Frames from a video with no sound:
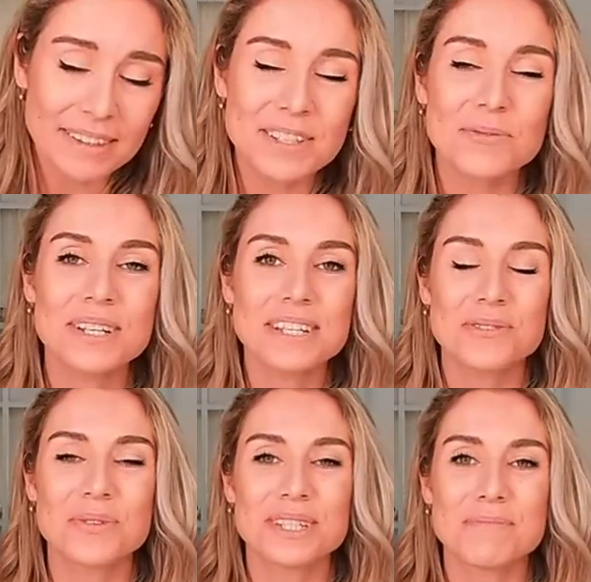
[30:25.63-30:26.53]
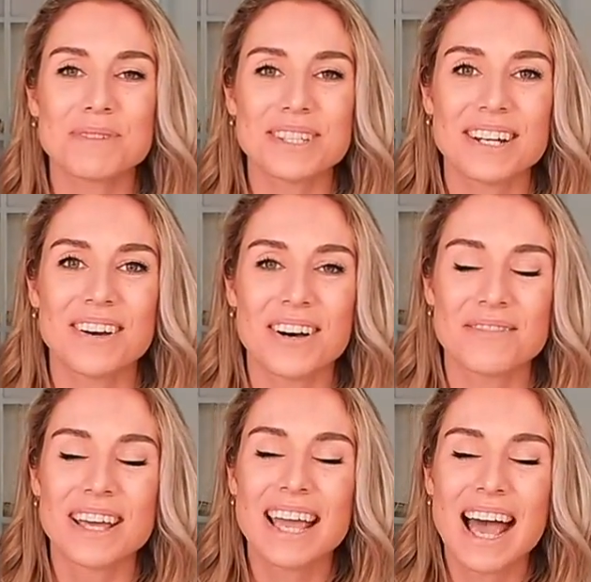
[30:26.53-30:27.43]
This one is 20%
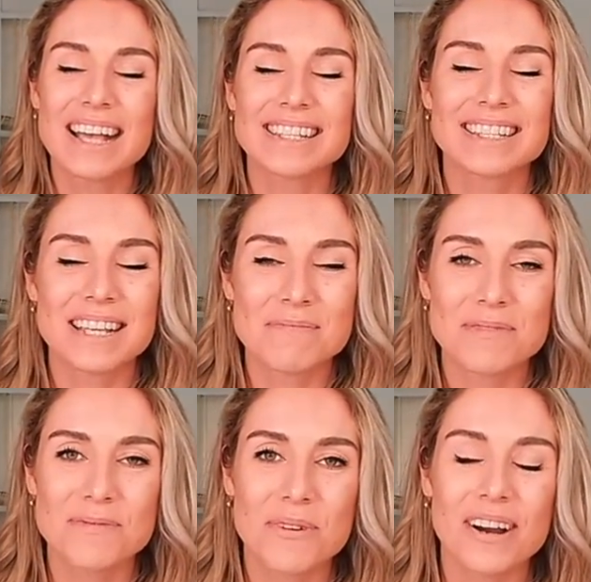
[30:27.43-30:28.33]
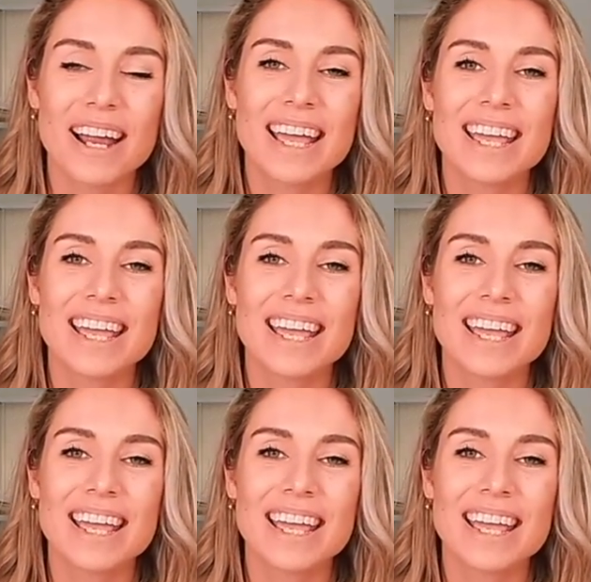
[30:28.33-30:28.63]
off. As I said before,